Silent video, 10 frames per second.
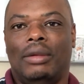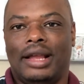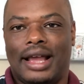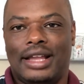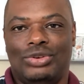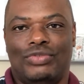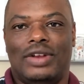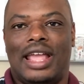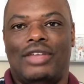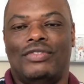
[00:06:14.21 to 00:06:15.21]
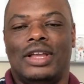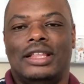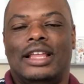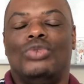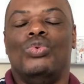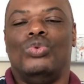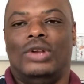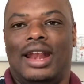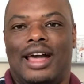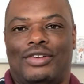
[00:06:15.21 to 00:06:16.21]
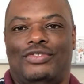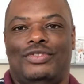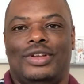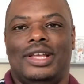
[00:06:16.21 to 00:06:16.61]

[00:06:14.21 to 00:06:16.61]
kind of life that we would love,